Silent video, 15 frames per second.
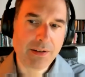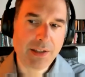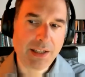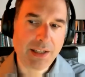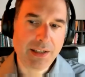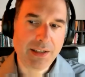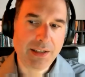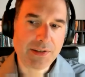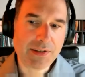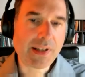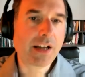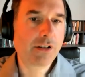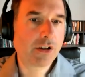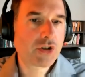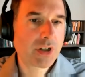the
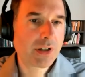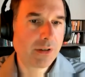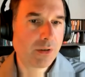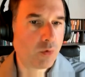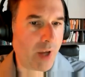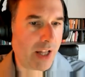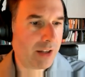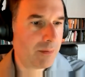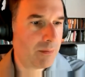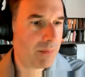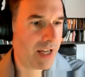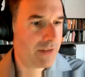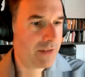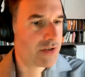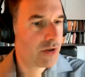psychological realm and the